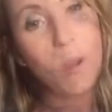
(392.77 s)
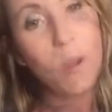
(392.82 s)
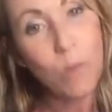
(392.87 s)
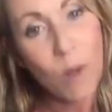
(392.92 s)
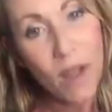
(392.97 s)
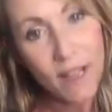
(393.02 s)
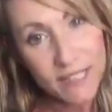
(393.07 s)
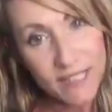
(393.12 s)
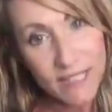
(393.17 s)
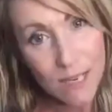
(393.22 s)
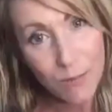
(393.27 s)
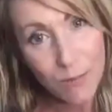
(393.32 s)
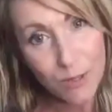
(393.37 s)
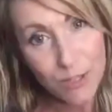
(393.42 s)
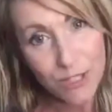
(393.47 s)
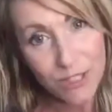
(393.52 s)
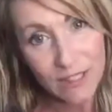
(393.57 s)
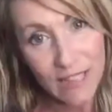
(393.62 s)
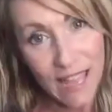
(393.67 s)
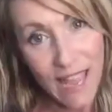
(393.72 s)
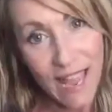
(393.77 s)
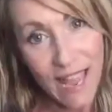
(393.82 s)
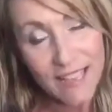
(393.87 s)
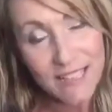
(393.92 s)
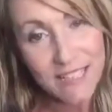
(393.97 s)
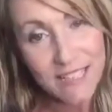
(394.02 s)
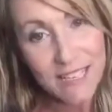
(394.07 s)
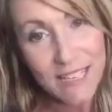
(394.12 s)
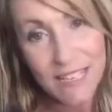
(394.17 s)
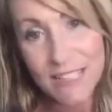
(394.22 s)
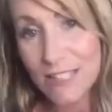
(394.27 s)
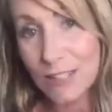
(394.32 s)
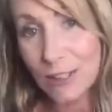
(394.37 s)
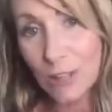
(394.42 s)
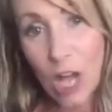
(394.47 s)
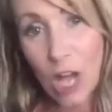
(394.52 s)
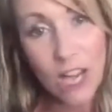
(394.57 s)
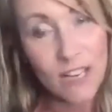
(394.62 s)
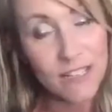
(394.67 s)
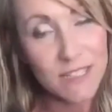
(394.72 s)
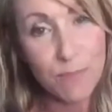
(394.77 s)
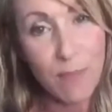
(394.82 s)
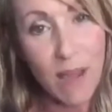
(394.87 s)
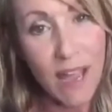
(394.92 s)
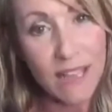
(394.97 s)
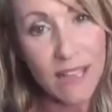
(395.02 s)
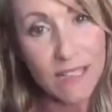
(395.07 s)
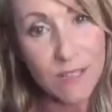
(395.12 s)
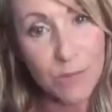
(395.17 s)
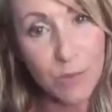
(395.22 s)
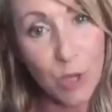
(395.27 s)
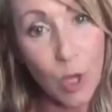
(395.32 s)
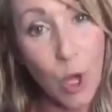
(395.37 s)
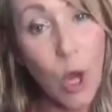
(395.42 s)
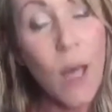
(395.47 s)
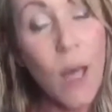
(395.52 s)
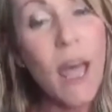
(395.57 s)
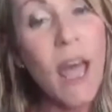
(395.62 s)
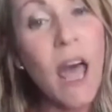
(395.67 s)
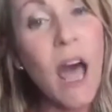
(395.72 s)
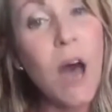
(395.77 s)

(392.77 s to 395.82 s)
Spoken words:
We want summer to last as long as possible,